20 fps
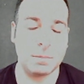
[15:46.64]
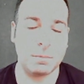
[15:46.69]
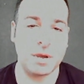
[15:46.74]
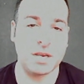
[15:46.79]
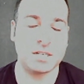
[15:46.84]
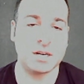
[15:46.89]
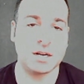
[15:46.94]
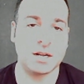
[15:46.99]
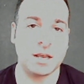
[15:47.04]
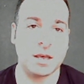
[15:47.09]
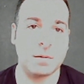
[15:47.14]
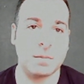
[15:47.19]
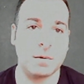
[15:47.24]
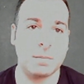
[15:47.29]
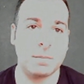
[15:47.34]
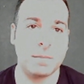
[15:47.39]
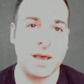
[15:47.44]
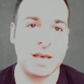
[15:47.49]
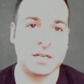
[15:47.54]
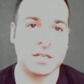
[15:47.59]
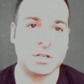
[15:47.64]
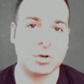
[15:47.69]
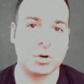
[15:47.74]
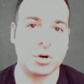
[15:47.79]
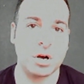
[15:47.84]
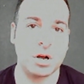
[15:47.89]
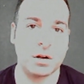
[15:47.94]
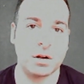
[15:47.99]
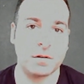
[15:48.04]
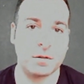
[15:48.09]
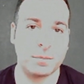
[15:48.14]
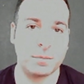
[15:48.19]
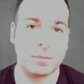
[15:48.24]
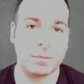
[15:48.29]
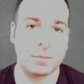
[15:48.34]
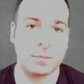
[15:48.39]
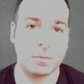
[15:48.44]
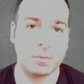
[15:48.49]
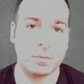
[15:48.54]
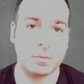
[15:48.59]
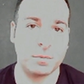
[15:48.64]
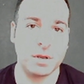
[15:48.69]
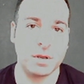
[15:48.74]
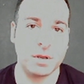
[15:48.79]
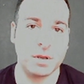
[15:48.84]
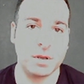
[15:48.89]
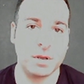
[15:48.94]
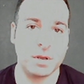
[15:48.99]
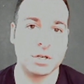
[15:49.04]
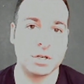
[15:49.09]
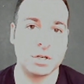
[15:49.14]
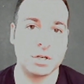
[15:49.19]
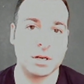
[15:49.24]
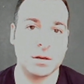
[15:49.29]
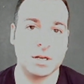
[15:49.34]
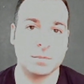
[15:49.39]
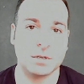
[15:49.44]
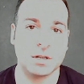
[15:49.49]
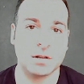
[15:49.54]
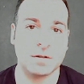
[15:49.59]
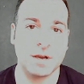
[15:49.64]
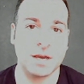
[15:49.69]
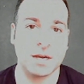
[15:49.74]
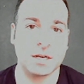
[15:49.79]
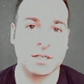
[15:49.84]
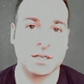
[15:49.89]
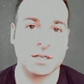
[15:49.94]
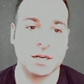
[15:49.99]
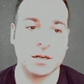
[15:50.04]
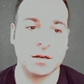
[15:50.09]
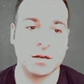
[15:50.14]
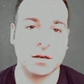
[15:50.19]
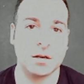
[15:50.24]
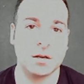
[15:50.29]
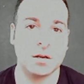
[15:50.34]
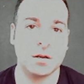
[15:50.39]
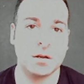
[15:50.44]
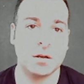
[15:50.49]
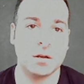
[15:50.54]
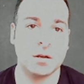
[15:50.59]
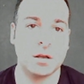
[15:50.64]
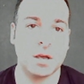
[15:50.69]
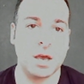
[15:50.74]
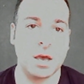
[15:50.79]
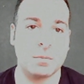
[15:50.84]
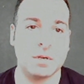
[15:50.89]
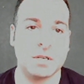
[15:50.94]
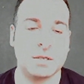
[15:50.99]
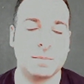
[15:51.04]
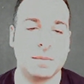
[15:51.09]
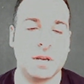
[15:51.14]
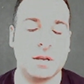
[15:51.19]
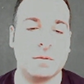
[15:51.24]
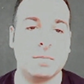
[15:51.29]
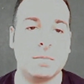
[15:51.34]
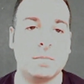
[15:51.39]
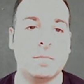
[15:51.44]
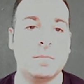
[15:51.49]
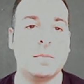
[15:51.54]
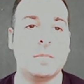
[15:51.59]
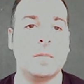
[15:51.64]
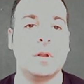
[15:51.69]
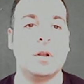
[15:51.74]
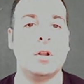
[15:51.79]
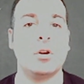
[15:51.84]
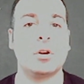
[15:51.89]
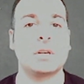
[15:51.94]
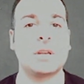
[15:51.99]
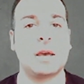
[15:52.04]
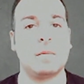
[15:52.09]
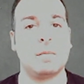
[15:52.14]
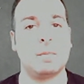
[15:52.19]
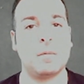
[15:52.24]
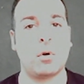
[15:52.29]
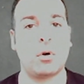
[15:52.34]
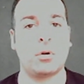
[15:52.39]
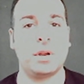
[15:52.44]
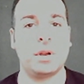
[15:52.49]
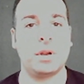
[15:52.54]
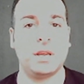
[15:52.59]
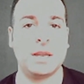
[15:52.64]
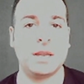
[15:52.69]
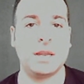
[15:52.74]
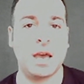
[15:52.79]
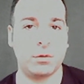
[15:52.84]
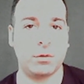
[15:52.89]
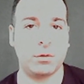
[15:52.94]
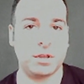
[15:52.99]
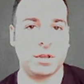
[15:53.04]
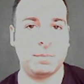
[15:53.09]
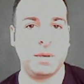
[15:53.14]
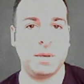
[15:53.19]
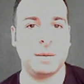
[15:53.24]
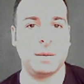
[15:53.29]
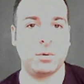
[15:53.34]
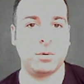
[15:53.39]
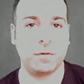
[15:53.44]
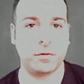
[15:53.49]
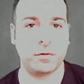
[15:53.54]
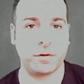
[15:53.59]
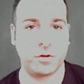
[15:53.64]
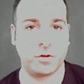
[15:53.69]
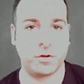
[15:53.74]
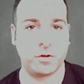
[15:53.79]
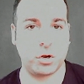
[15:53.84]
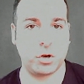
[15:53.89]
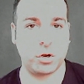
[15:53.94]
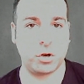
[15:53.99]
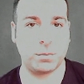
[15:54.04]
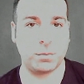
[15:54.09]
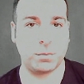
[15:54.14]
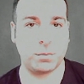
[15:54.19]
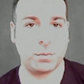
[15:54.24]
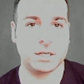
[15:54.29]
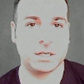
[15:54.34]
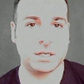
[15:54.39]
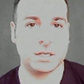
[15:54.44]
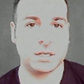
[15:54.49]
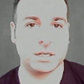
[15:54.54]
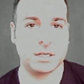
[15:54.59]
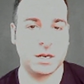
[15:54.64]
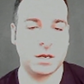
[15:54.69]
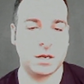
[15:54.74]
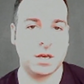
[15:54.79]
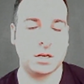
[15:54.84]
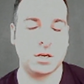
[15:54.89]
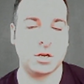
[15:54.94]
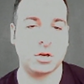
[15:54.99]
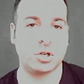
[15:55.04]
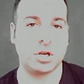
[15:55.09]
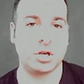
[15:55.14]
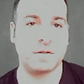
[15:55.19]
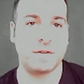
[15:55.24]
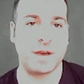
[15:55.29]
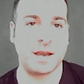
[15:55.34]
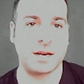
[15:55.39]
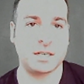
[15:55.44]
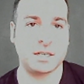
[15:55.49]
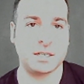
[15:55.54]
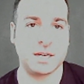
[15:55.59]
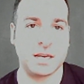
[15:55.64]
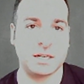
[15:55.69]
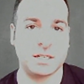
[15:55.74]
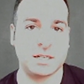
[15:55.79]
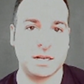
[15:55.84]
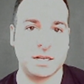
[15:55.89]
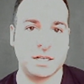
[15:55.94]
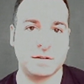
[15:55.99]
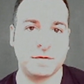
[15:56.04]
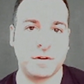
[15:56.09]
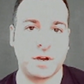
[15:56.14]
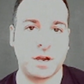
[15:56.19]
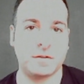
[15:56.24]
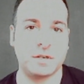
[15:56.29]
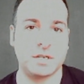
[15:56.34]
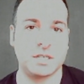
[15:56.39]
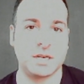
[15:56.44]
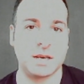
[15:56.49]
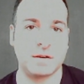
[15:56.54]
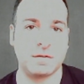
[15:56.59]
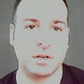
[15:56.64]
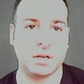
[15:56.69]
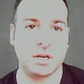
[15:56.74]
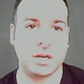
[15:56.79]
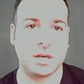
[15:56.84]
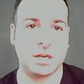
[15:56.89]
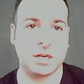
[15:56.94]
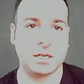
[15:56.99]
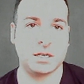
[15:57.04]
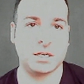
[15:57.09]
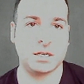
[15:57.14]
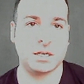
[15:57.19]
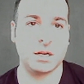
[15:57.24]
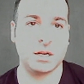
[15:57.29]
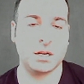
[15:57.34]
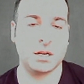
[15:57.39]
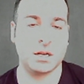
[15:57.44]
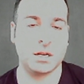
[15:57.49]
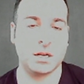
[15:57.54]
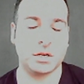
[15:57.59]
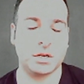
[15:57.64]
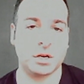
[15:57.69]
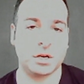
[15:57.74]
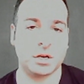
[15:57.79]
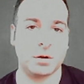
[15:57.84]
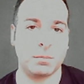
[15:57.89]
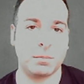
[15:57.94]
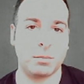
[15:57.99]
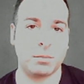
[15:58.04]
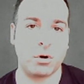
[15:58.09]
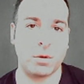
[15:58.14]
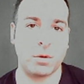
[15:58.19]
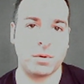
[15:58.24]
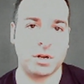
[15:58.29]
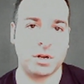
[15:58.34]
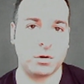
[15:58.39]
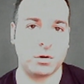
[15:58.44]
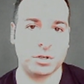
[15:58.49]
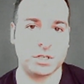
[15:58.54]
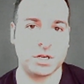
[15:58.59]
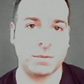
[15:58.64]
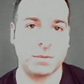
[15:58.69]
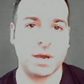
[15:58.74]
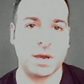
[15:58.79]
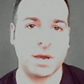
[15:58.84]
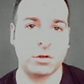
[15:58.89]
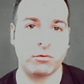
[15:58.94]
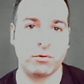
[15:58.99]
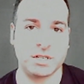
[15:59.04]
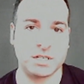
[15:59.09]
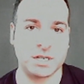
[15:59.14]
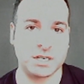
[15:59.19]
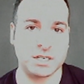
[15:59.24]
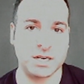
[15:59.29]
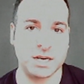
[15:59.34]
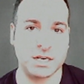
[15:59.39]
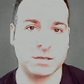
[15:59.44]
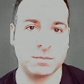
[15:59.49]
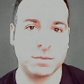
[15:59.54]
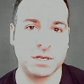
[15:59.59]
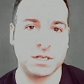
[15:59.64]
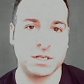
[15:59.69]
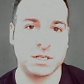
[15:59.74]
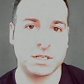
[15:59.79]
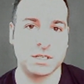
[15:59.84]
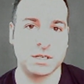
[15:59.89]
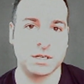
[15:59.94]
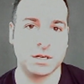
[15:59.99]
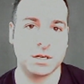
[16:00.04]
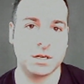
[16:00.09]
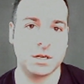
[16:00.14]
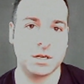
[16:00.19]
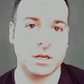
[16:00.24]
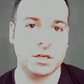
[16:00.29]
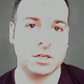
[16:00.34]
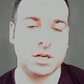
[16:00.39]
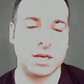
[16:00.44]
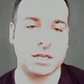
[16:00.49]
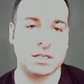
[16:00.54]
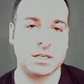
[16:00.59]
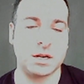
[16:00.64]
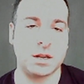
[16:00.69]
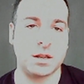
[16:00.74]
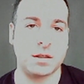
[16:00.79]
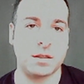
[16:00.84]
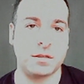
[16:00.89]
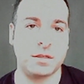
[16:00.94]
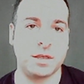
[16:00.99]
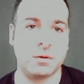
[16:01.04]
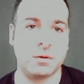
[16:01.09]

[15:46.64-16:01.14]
basically a mass trial of the population in terms of the vaccine. It's been looked at in healthy people for a few months, and usually a vaccine takes at least 5 to 7 years to undergo proper long-term health risk assessments. So that's another